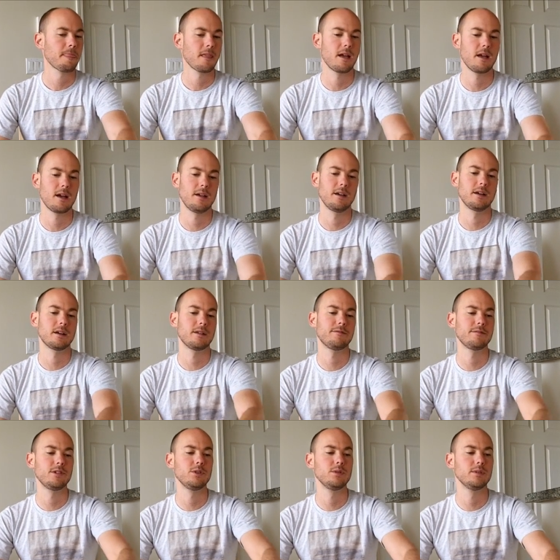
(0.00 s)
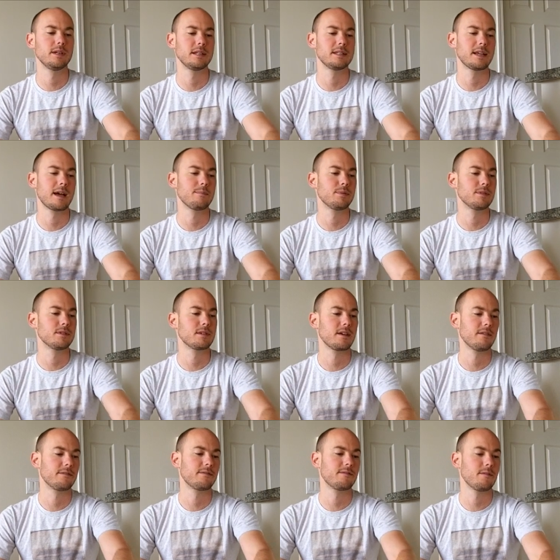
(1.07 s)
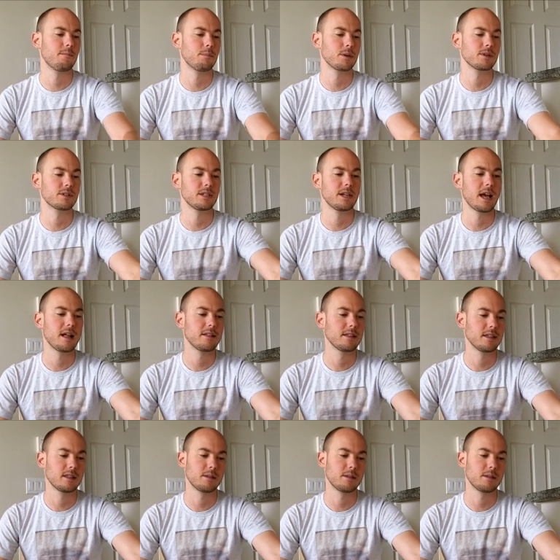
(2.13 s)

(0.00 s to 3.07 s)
A few examples of personality.